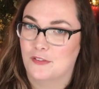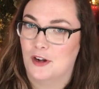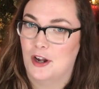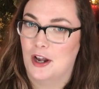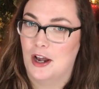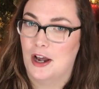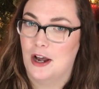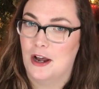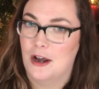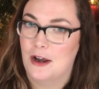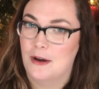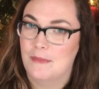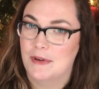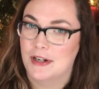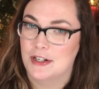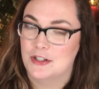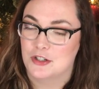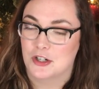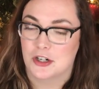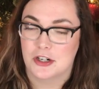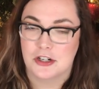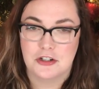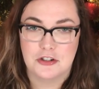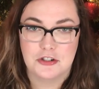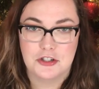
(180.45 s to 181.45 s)
from A
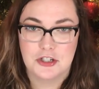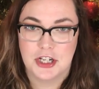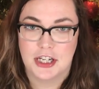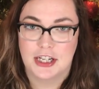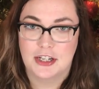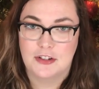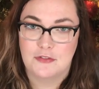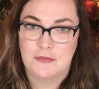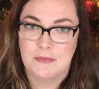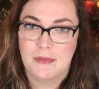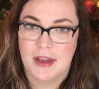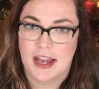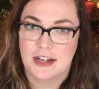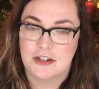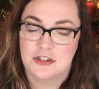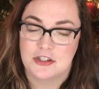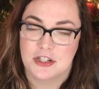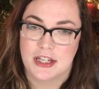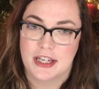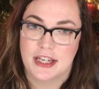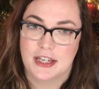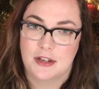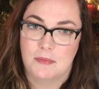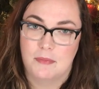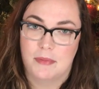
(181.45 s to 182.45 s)
Darker Shade of
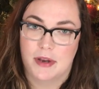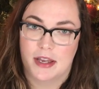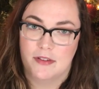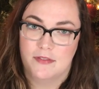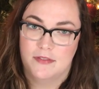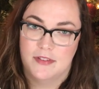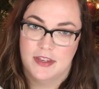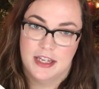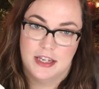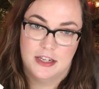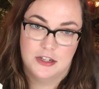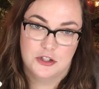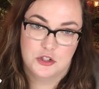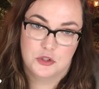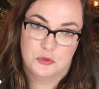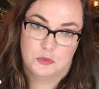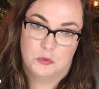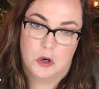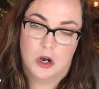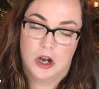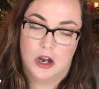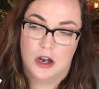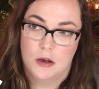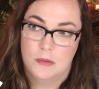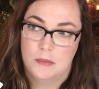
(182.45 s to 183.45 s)
Magic by V. E.
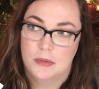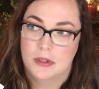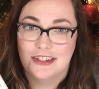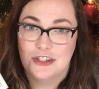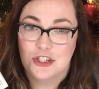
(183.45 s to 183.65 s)
Schwab.